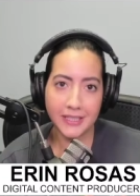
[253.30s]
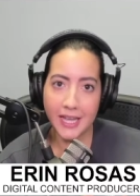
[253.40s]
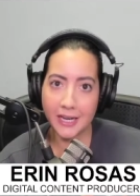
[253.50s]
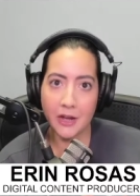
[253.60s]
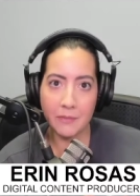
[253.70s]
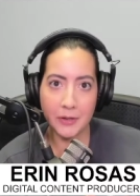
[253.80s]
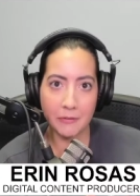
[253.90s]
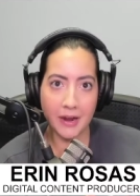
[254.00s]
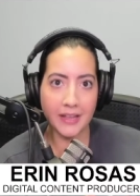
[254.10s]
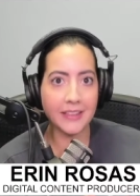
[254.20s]
that coming,
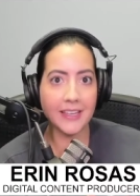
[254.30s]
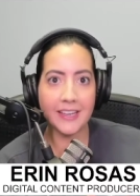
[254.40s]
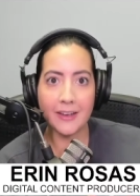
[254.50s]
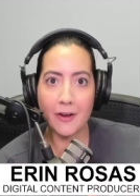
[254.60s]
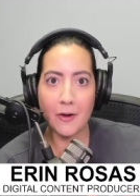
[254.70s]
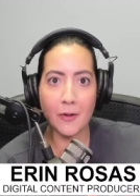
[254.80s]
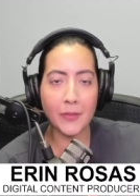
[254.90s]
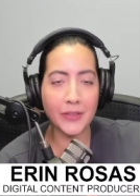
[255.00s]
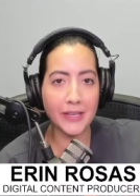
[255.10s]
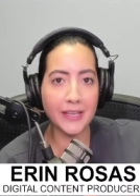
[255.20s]
right? Like
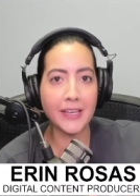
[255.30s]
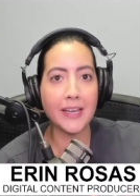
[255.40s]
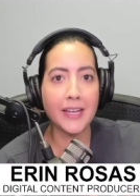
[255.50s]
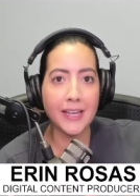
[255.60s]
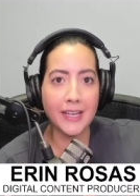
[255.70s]
all the